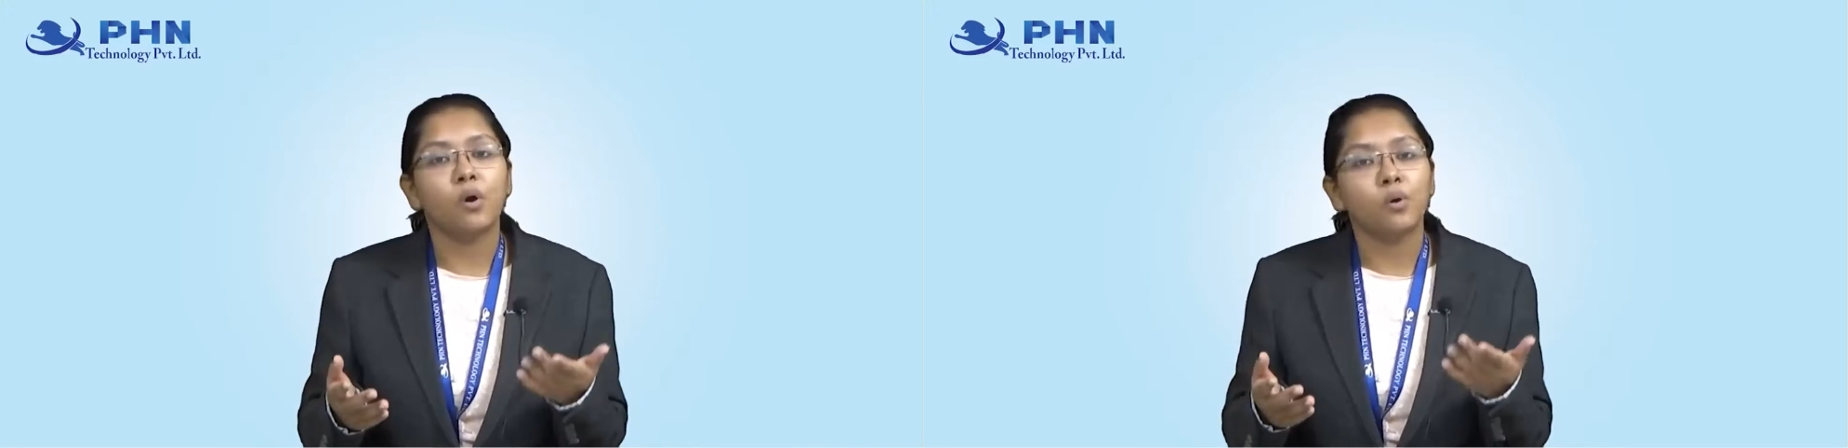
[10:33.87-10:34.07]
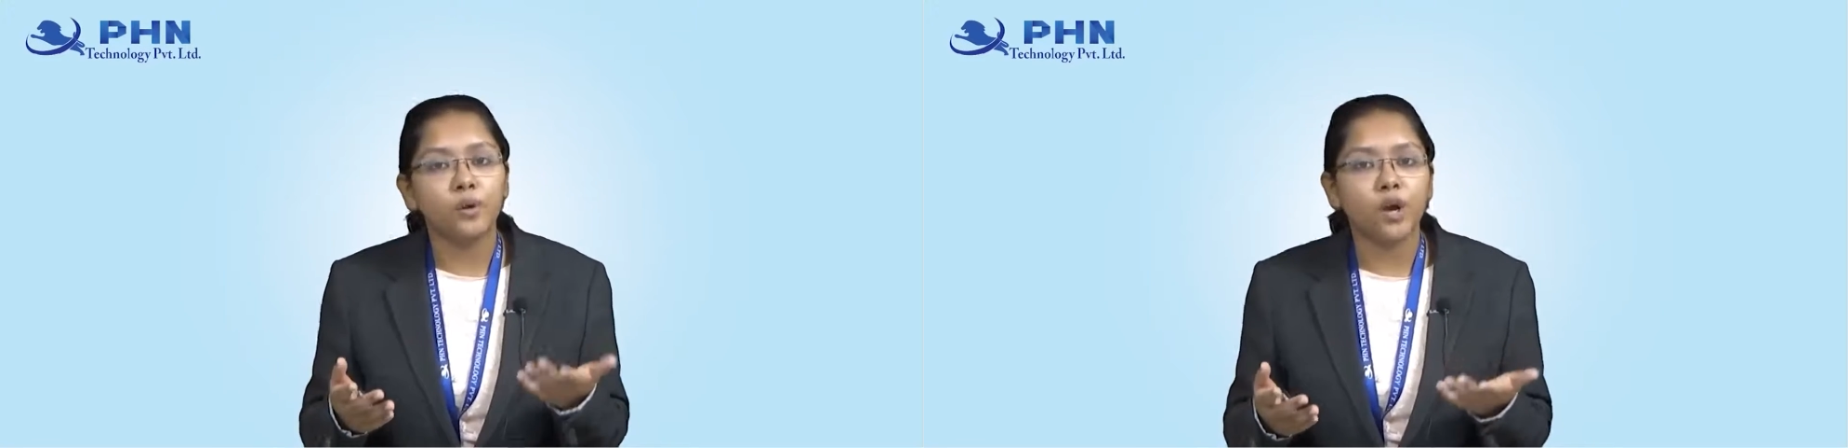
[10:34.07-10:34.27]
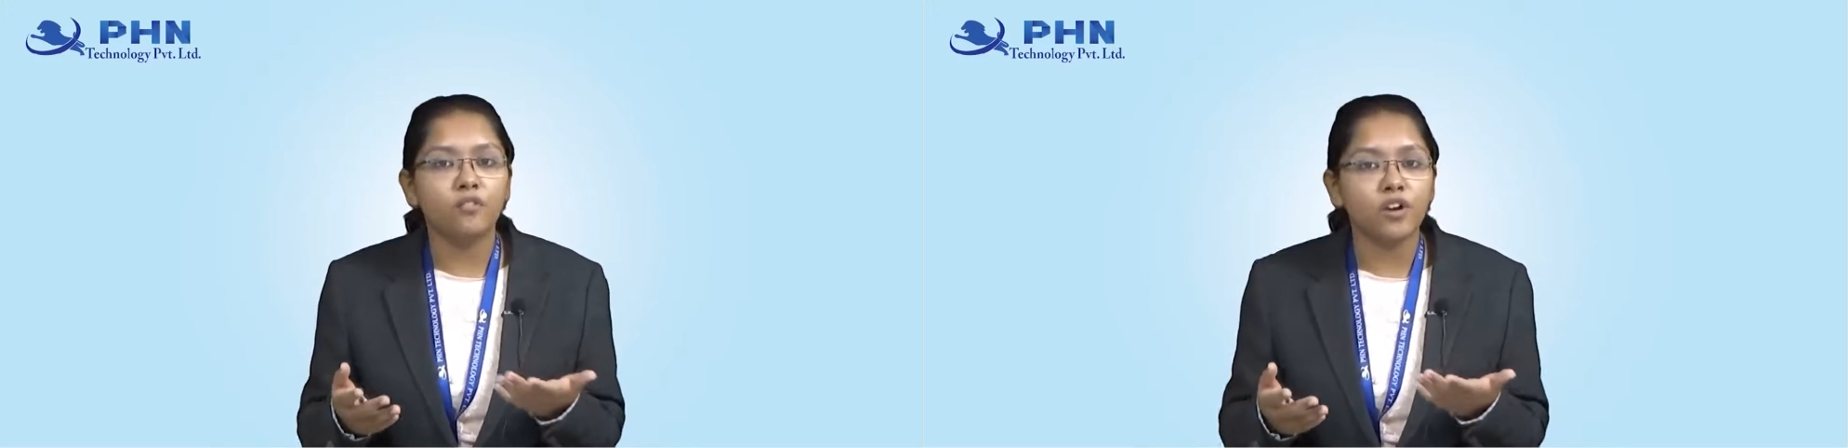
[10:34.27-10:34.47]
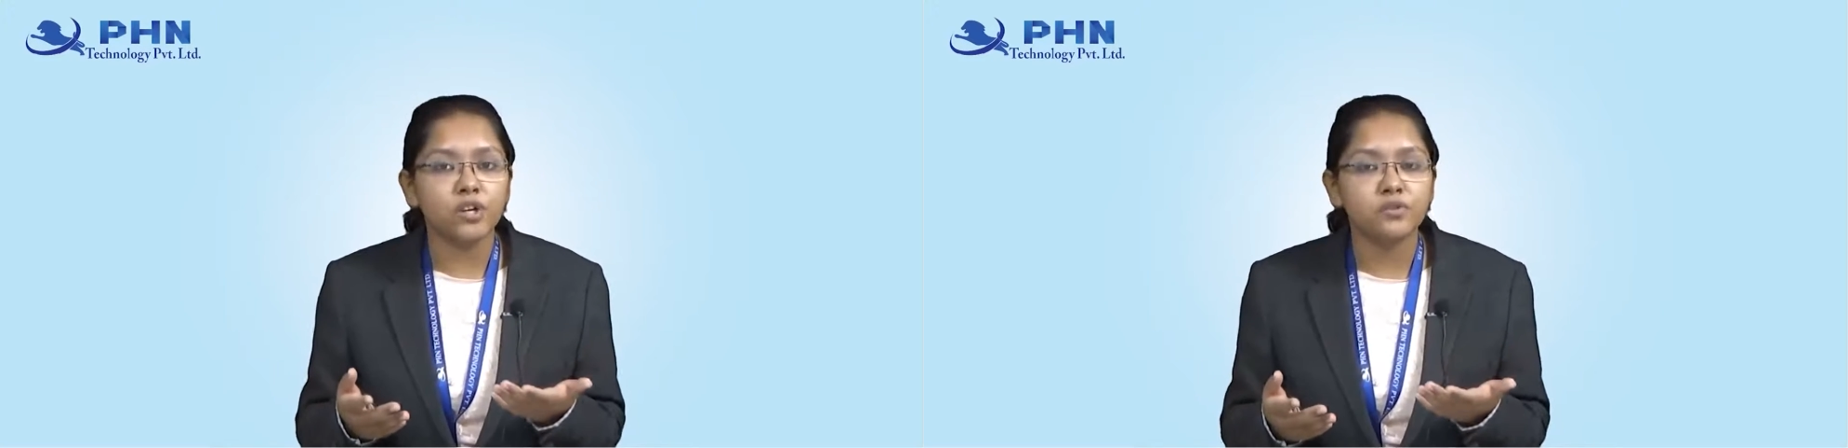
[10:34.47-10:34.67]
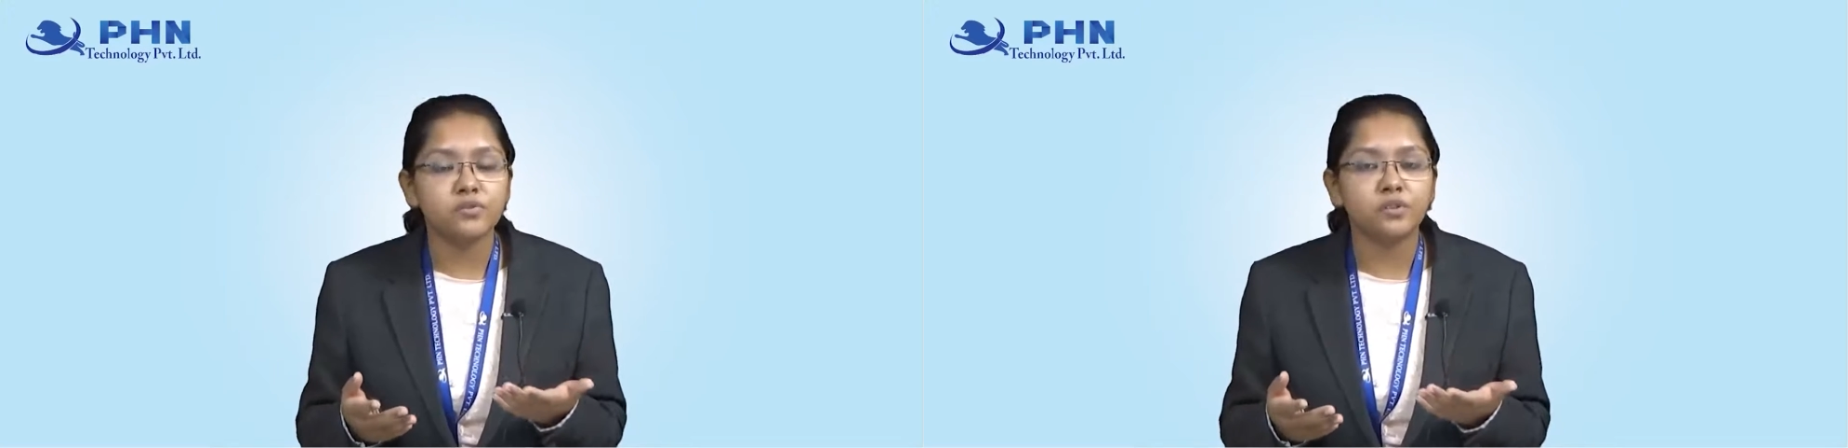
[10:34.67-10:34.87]
Hope you have
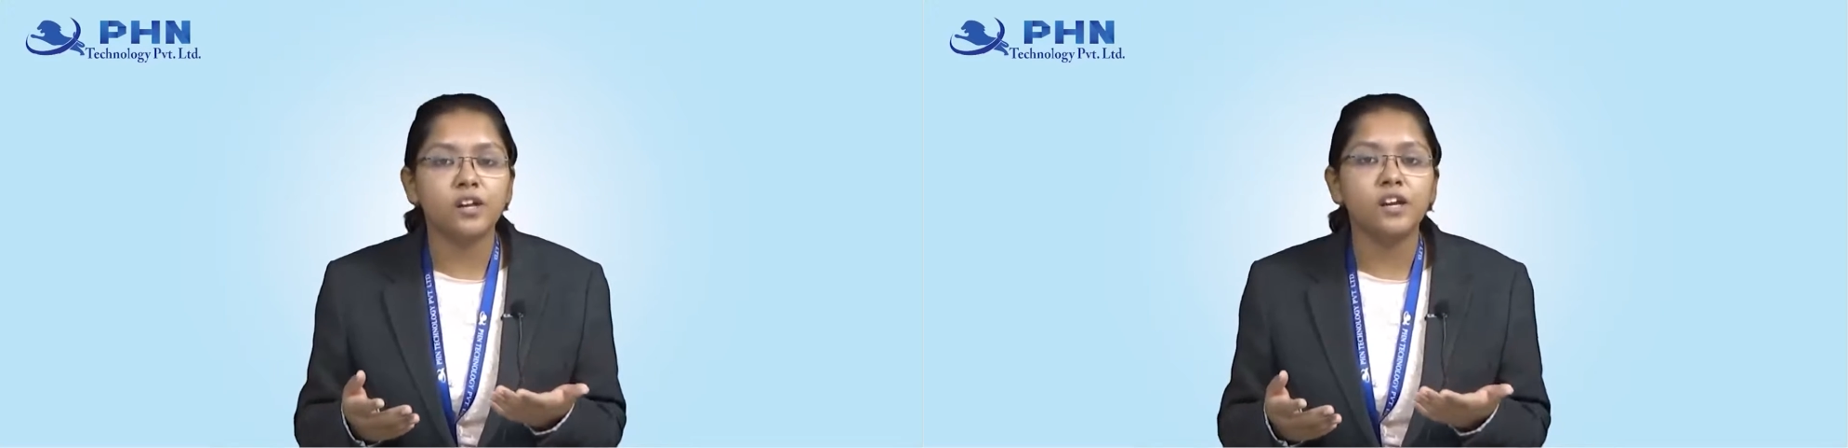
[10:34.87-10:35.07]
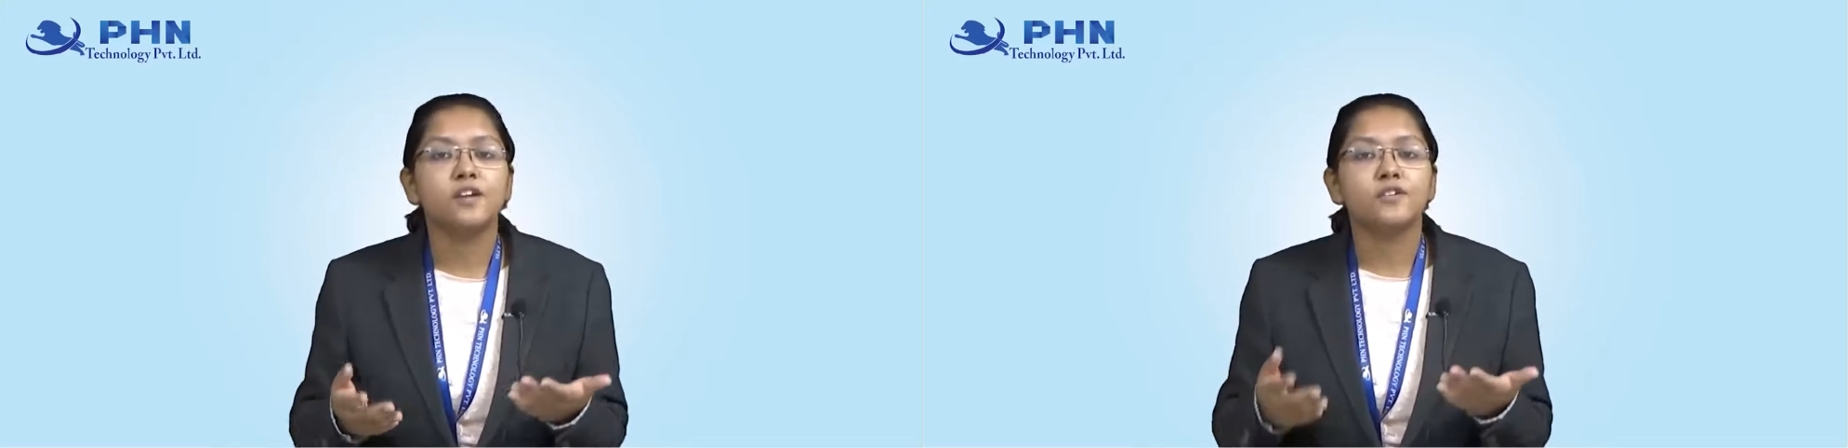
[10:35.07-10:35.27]
understood it.